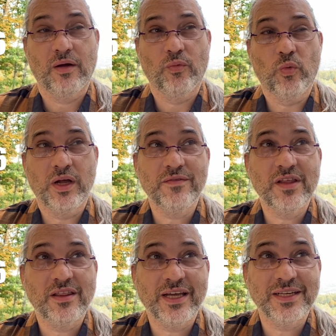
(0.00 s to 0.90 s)
One of the
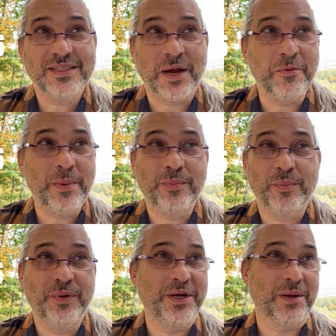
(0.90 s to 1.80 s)
things I remember
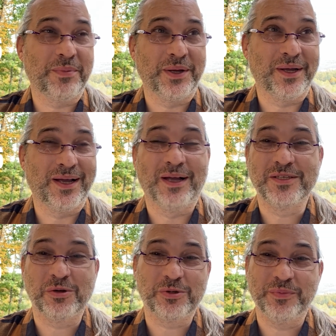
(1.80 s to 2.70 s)
putting up a
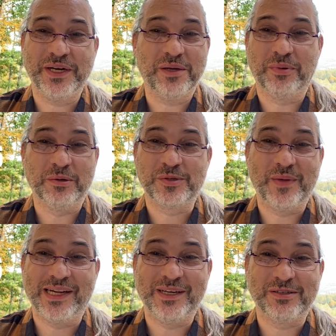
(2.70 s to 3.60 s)
social media post
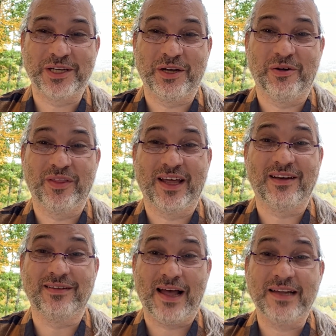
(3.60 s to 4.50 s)
many years ago that
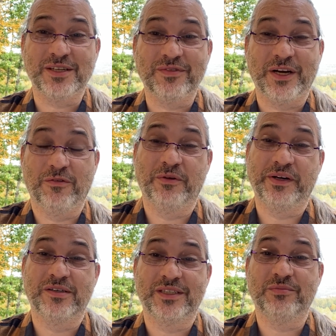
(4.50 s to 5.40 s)
lots of tarot
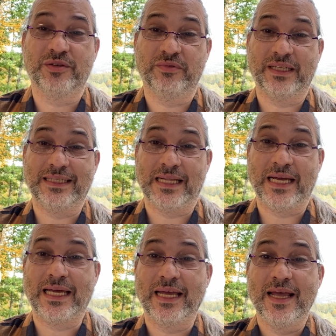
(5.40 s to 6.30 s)
readers seem to really
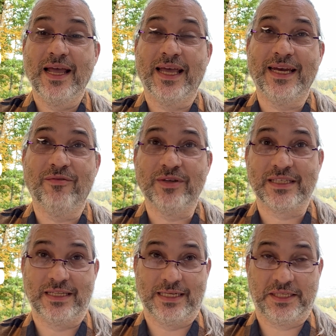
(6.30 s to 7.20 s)
like, and it was
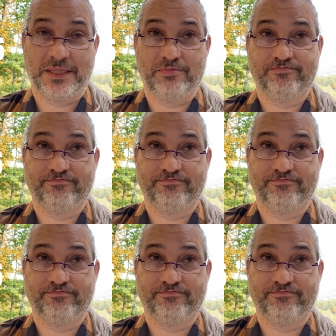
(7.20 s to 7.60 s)
this.